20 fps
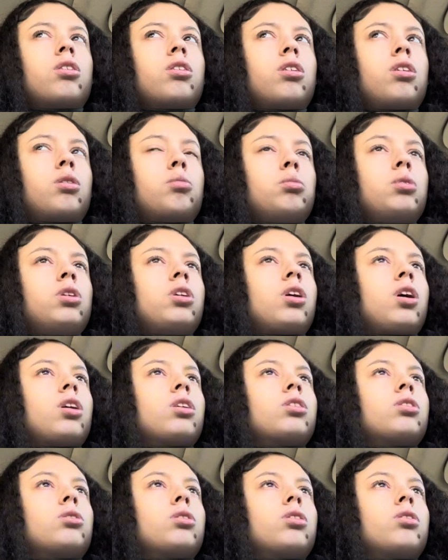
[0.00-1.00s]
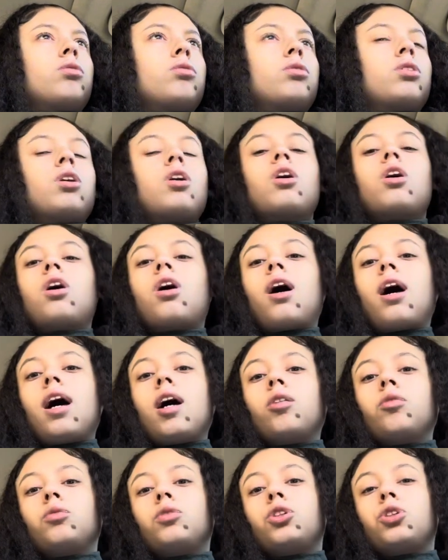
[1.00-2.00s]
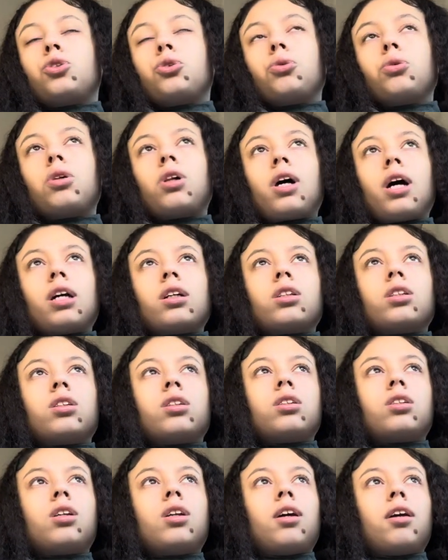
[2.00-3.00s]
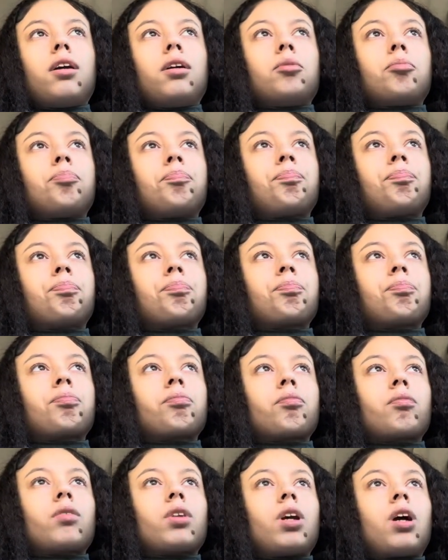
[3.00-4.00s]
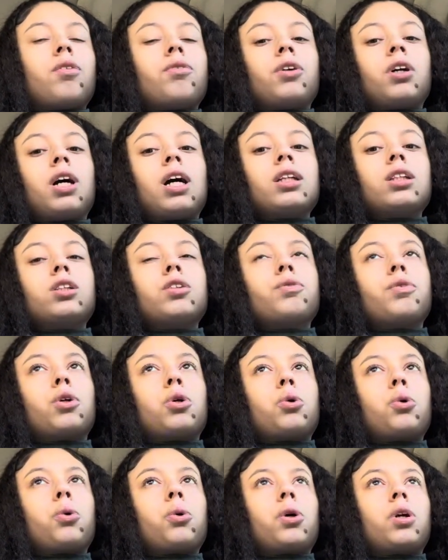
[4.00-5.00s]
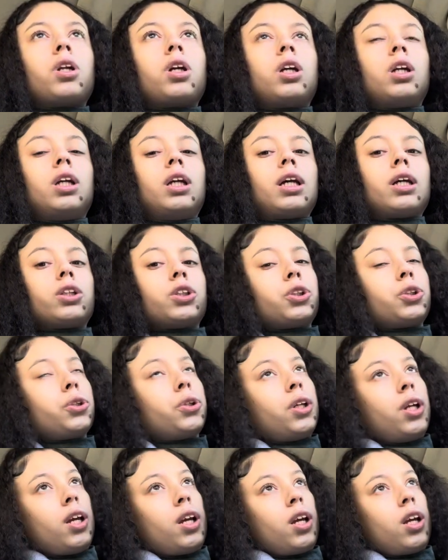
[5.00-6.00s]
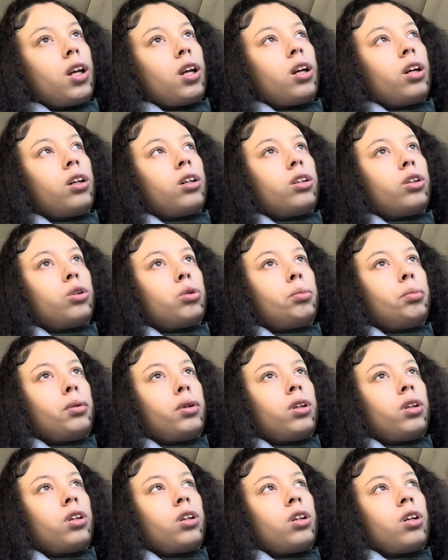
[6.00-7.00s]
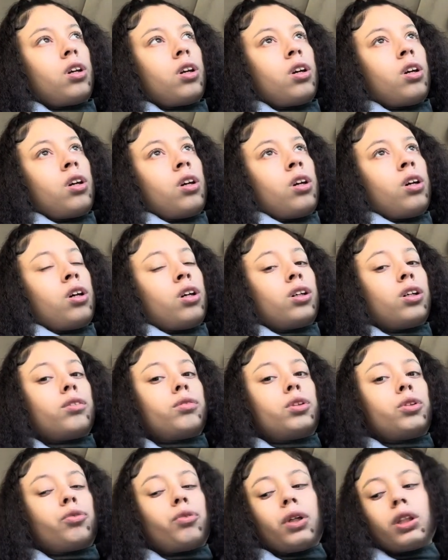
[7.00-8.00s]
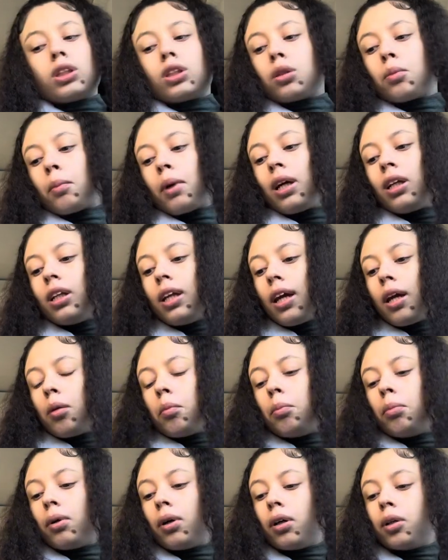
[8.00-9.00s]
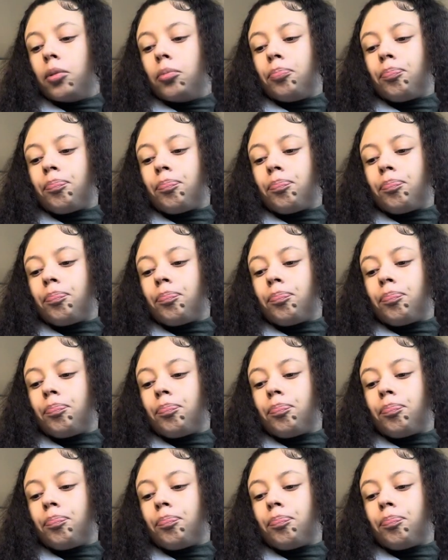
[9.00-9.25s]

how many classes? I have two classes today. Forgot to record yesterday a little bit of the rest of my day, but